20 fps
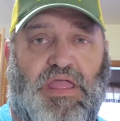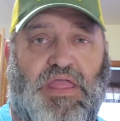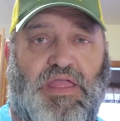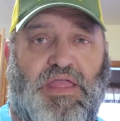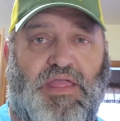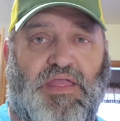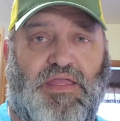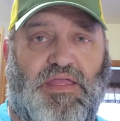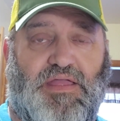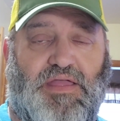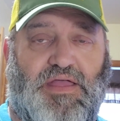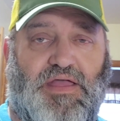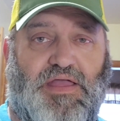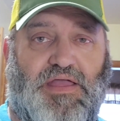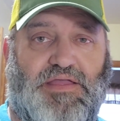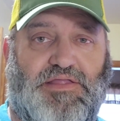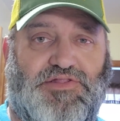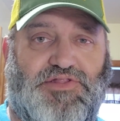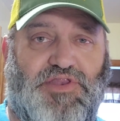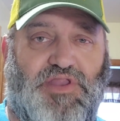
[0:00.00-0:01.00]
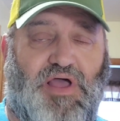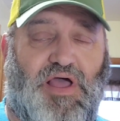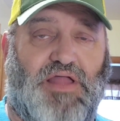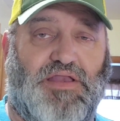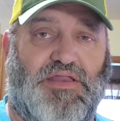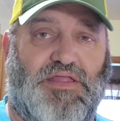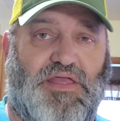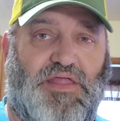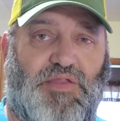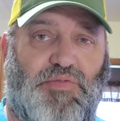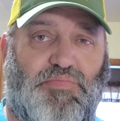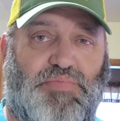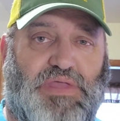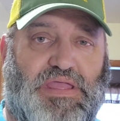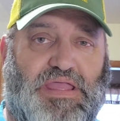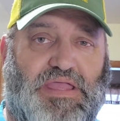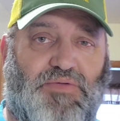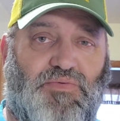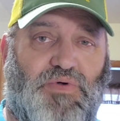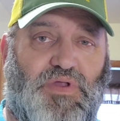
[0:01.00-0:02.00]
uh, it's not going to
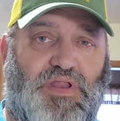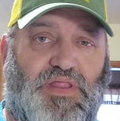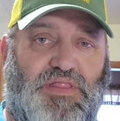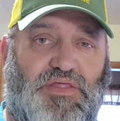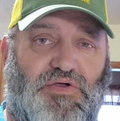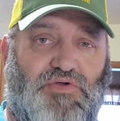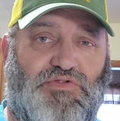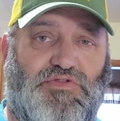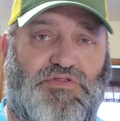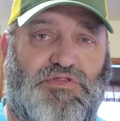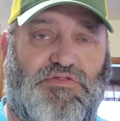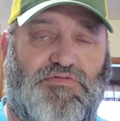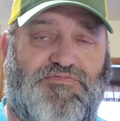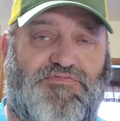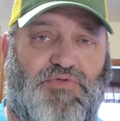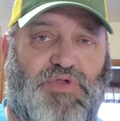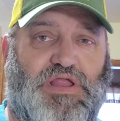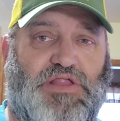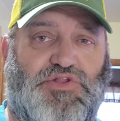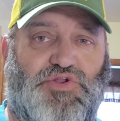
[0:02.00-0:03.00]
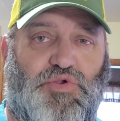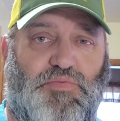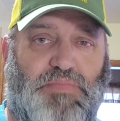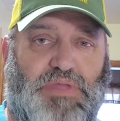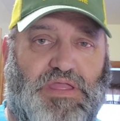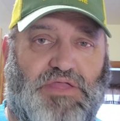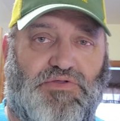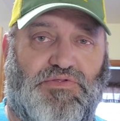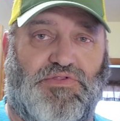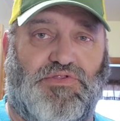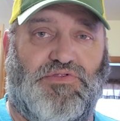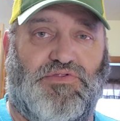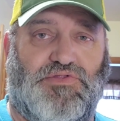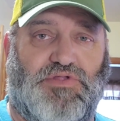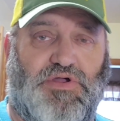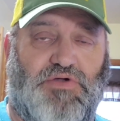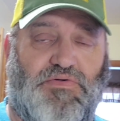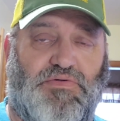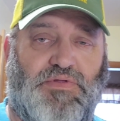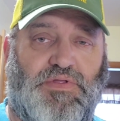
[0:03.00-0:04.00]
be one of those freezer meals.
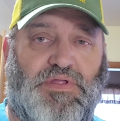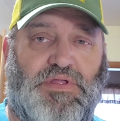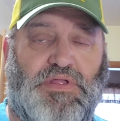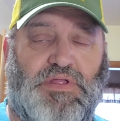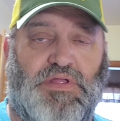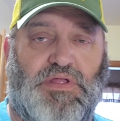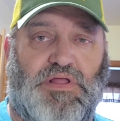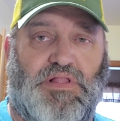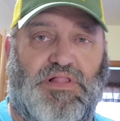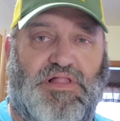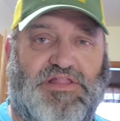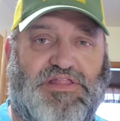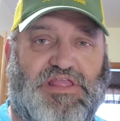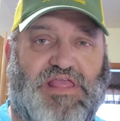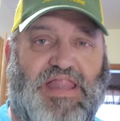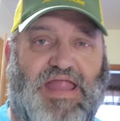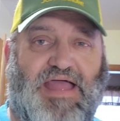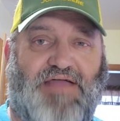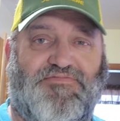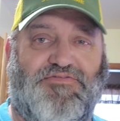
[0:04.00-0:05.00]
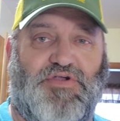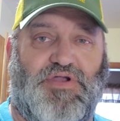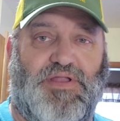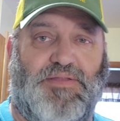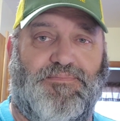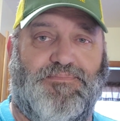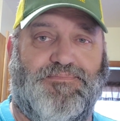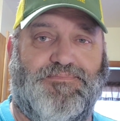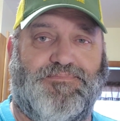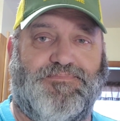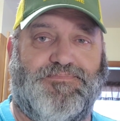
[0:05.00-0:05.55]
So let's get after it.